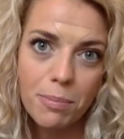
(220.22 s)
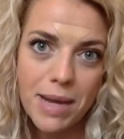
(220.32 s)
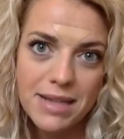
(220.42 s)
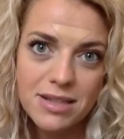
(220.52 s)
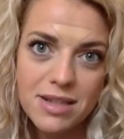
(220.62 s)

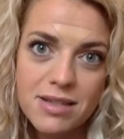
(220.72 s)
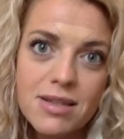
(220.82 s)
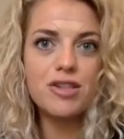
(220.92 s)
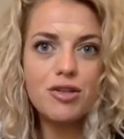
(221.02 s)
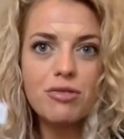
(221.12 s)

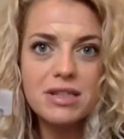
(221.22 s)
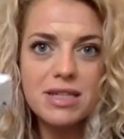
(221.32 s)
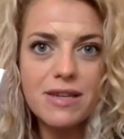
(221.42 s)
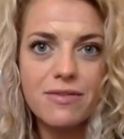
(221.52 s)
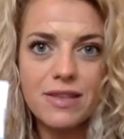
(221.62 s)
patches. You
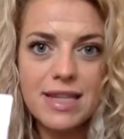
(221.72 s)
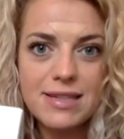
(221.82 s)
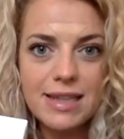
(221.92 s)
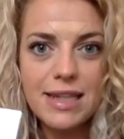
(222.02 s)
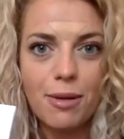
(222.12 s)
receive this
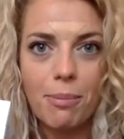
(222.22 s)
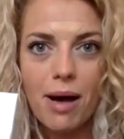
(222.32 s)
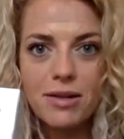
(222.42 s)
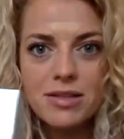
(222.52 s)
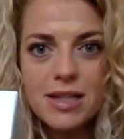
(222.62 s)
little
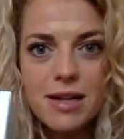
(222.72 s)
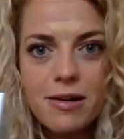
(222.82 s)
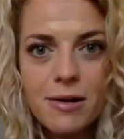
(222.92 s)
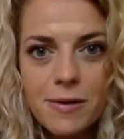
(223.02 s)
box here.